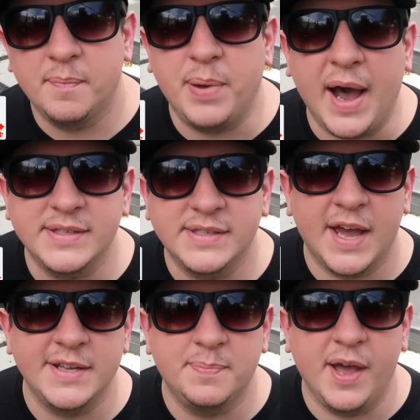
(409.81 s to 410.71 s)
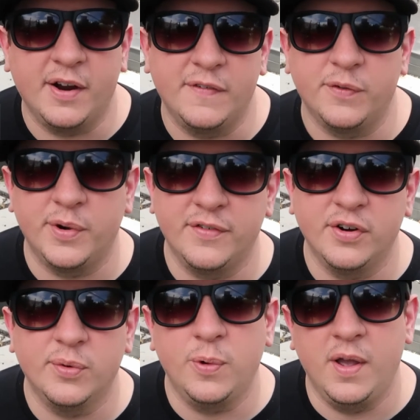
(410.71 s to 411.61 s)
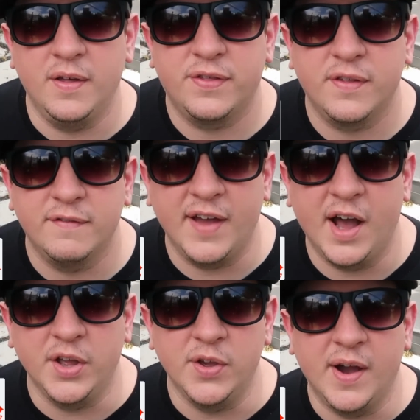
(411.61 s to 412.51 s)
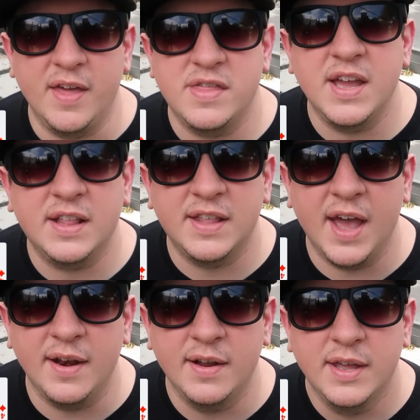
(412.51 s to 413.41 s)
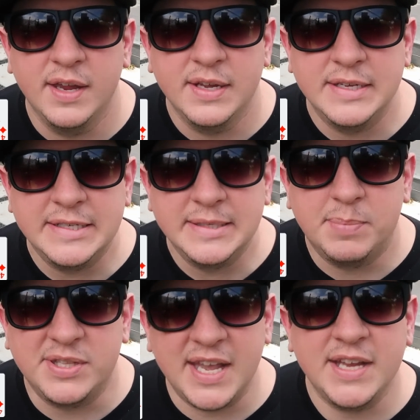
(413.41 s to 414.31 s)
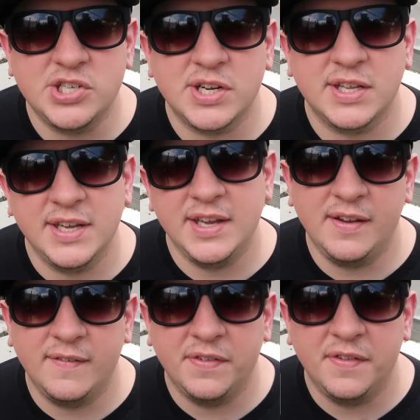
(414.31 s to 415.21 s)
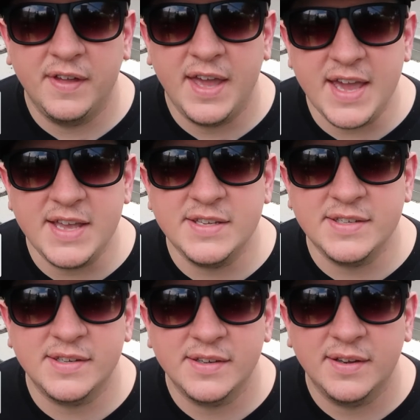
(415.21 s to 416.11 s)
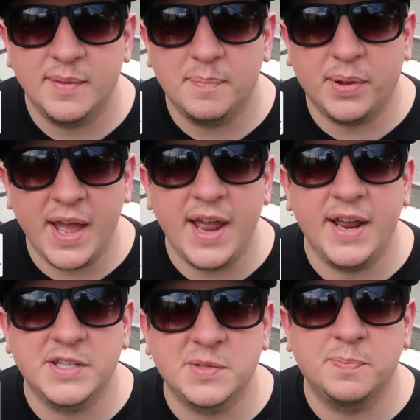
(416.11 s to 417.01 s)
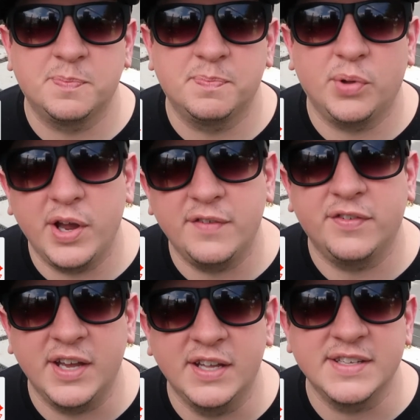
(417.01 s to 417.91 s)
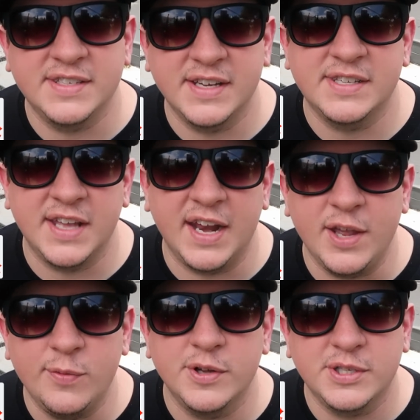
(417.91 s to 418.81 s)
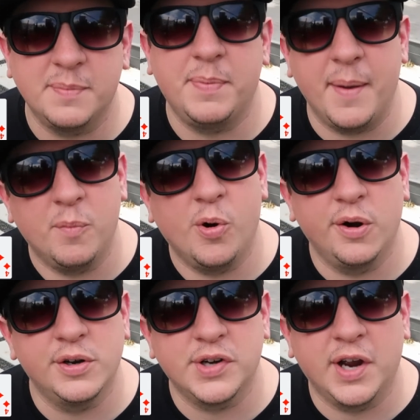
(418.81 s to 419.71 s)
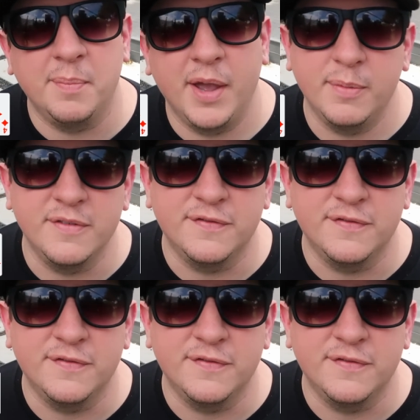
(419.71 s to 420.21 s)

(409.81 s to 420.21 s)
pot size bet on the river with value. I think that potentially he's playing exploitively in the sense that he wants to bet more to try to make me